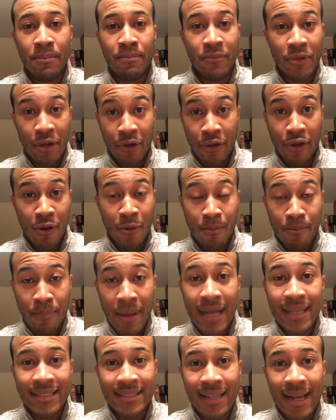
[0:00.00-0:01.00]
you know, your
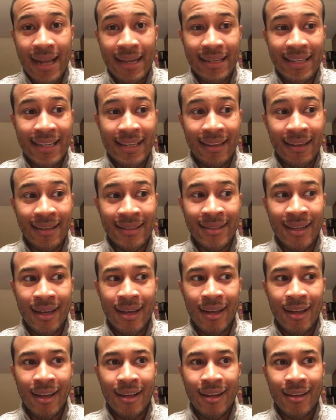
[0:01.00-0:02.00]
best ideas
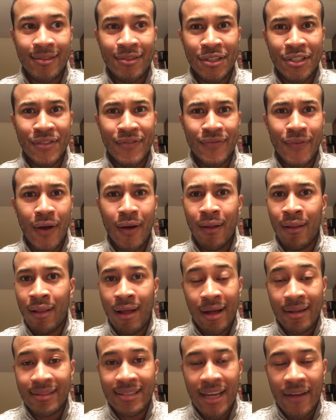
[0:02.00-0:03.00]
just fall
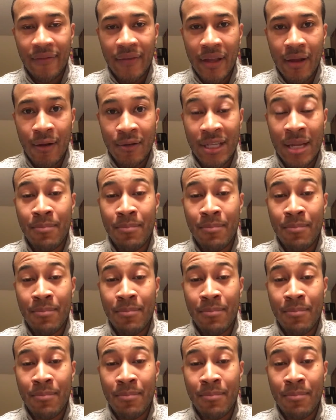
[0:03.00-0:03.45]
on deaf ears.